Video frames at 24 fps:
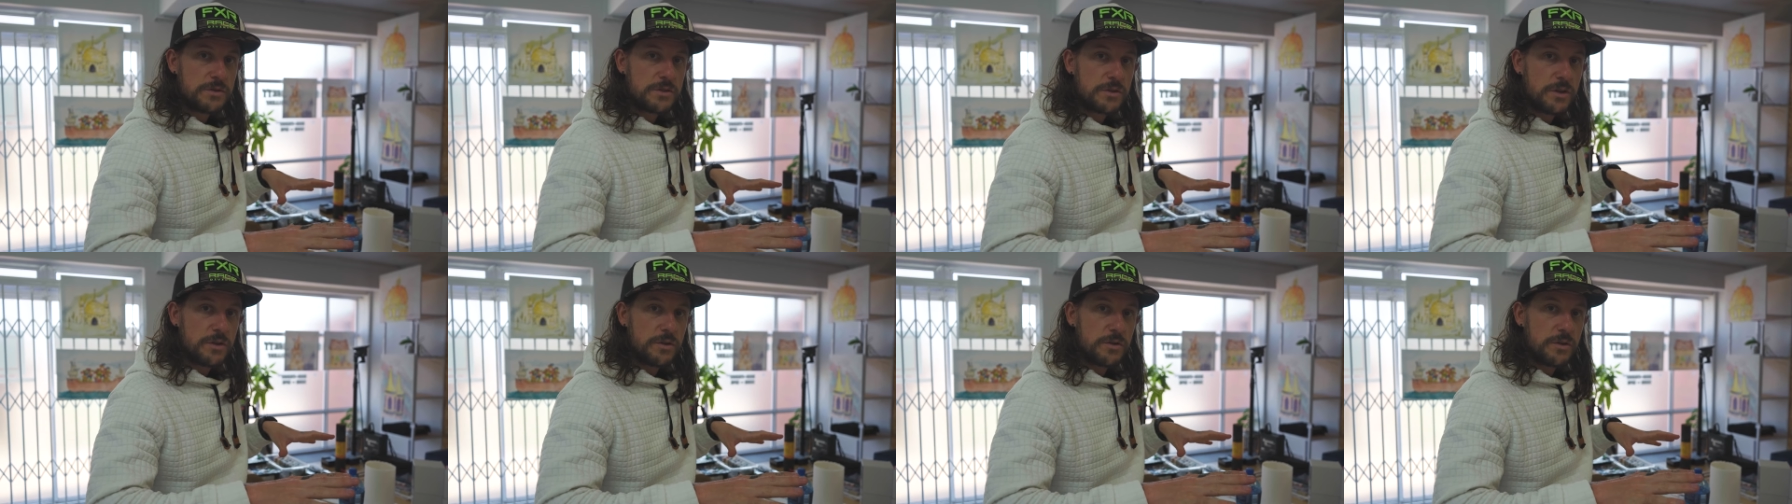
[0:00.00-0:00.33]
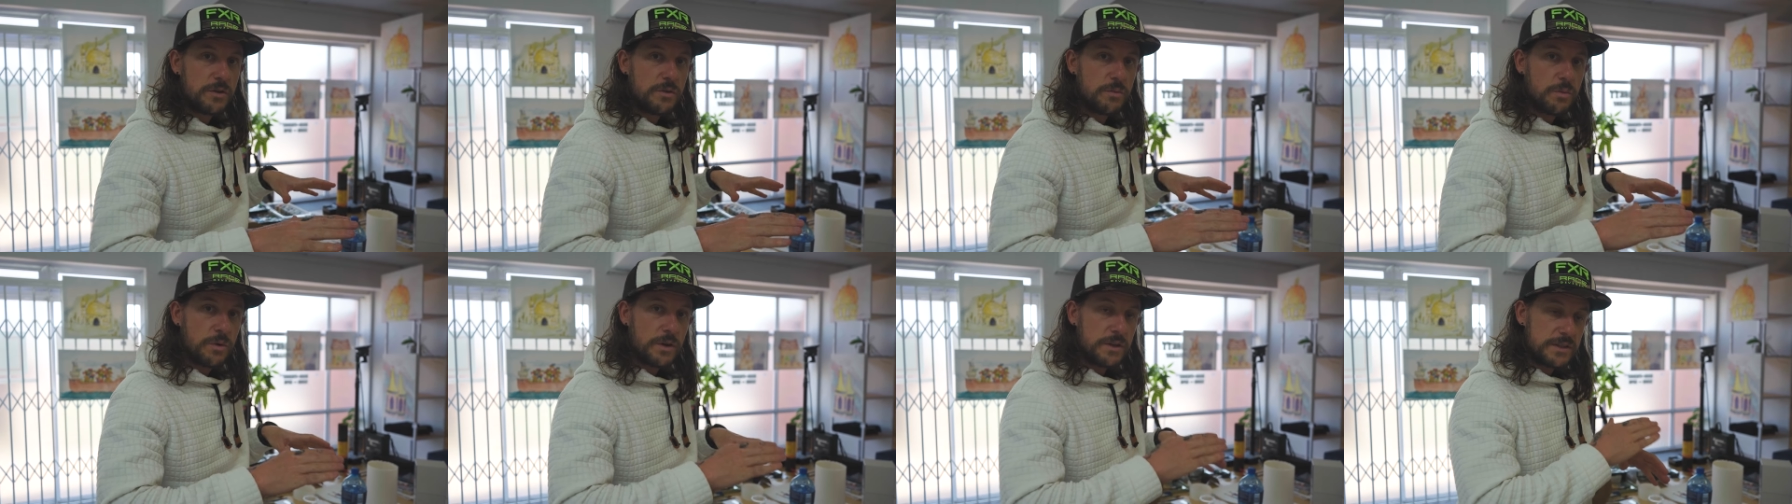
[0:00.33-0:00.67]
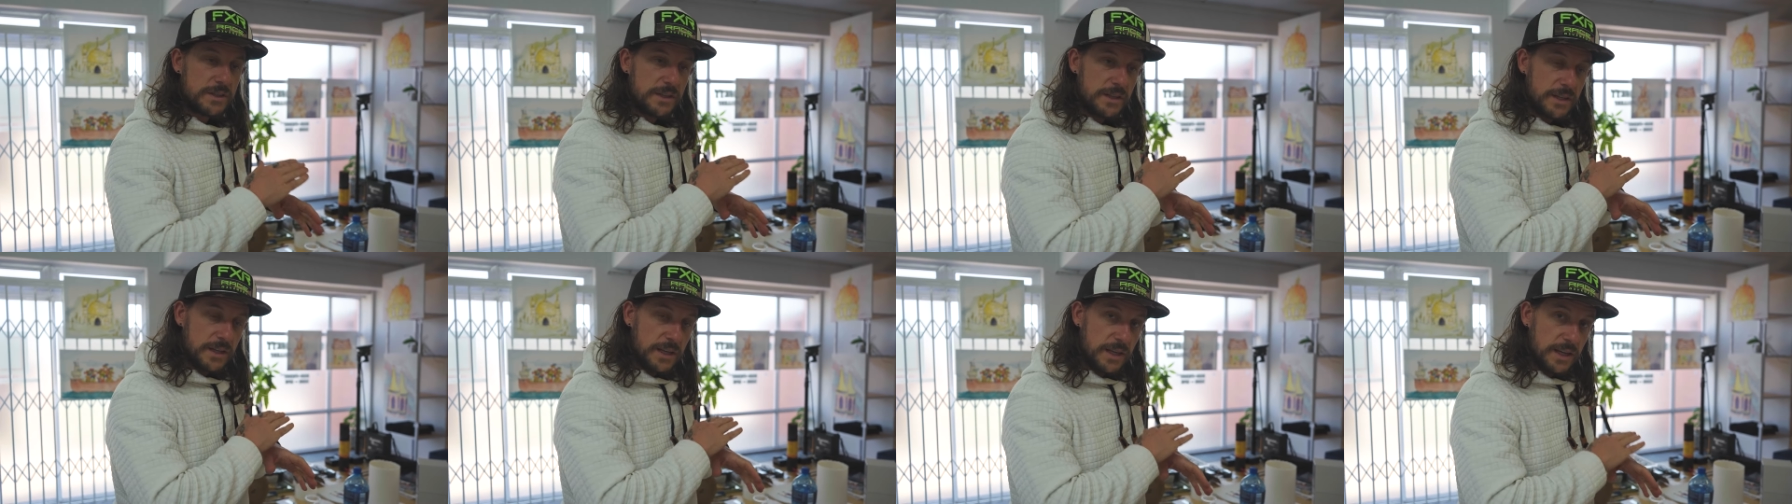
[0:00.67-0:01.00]
so you
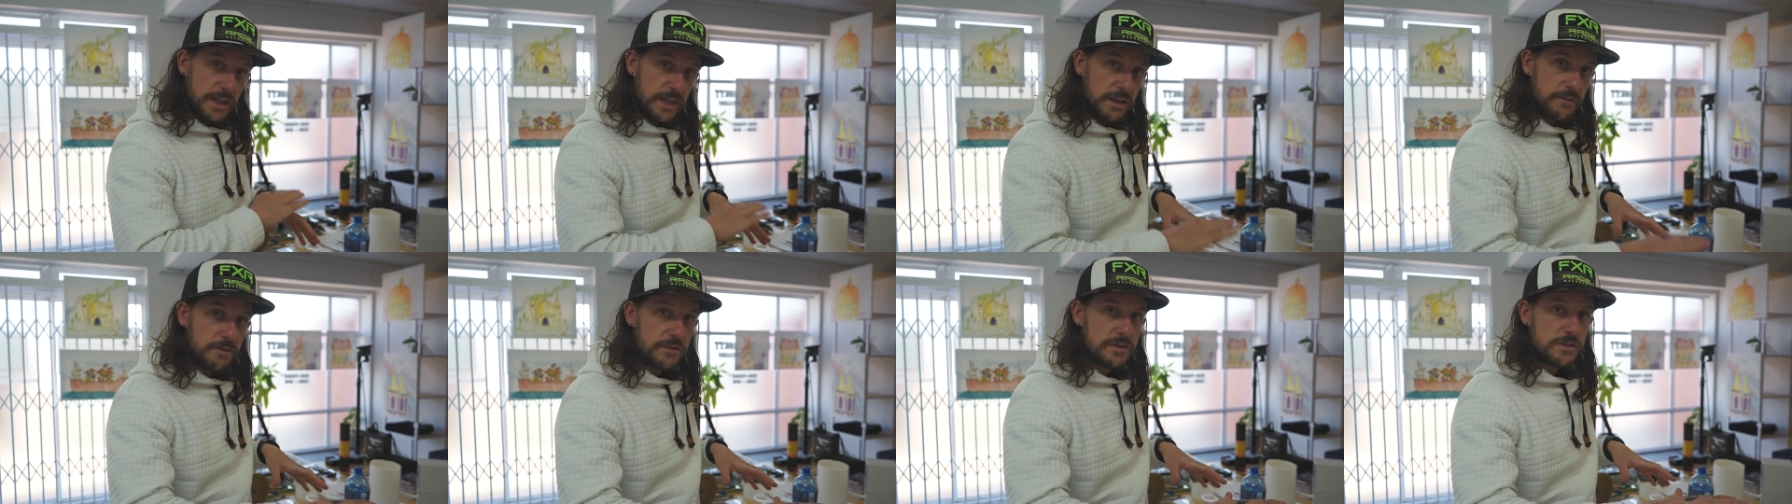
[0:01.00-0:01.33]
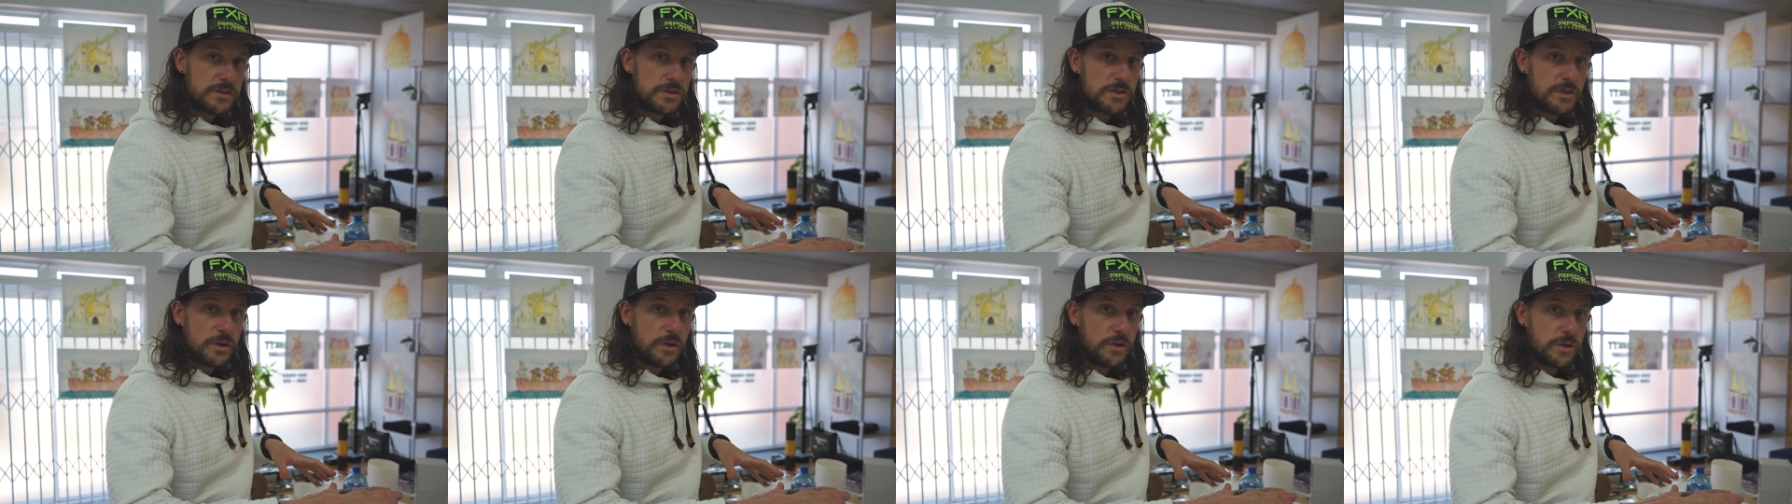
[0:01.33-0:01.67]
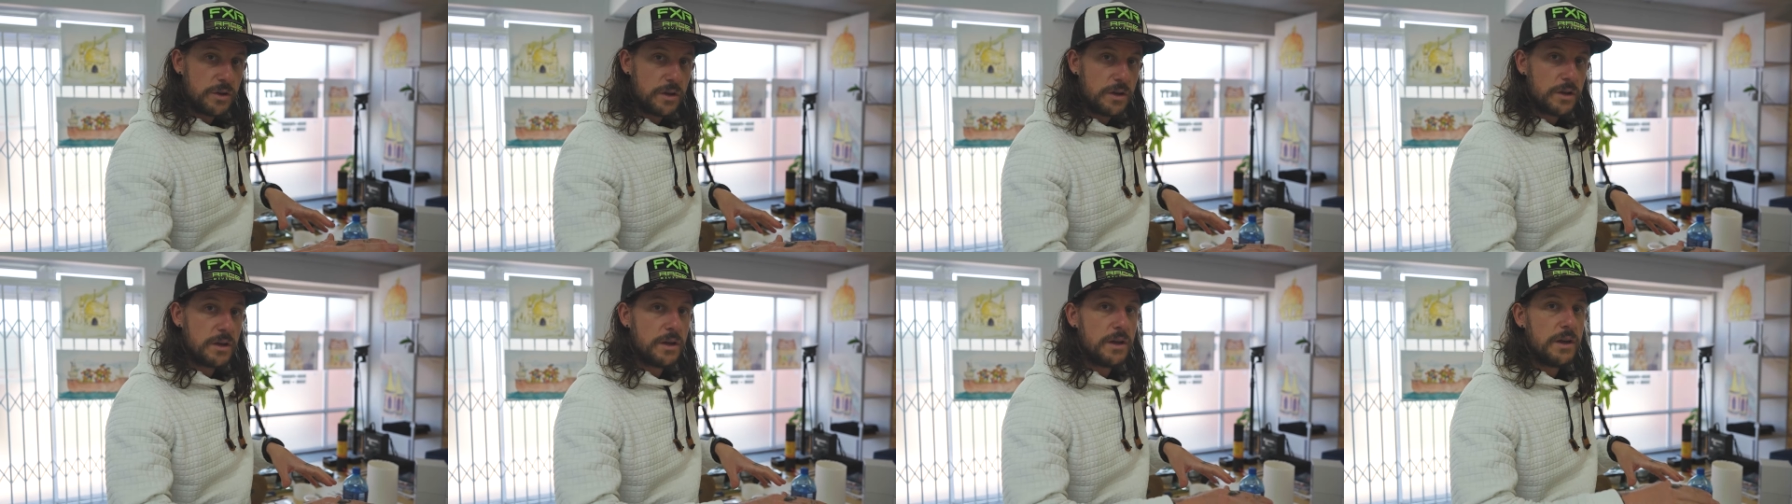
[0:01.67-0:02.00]
want an even
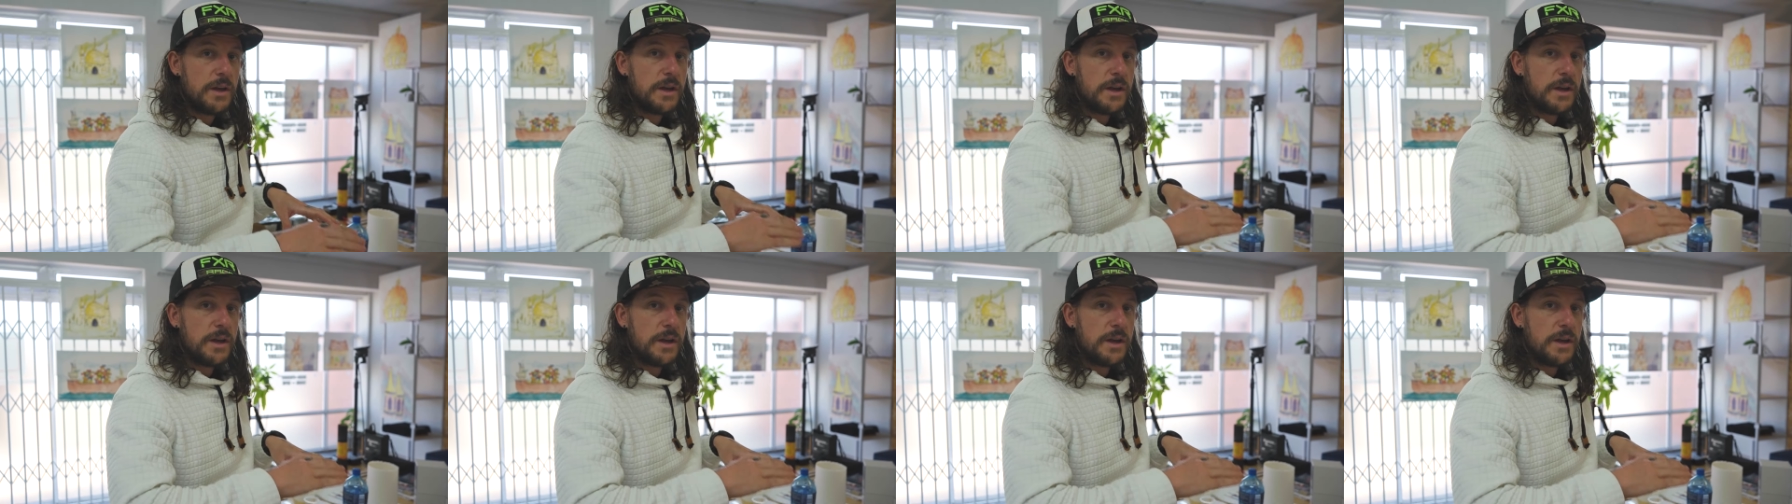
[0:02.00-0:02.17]
soak,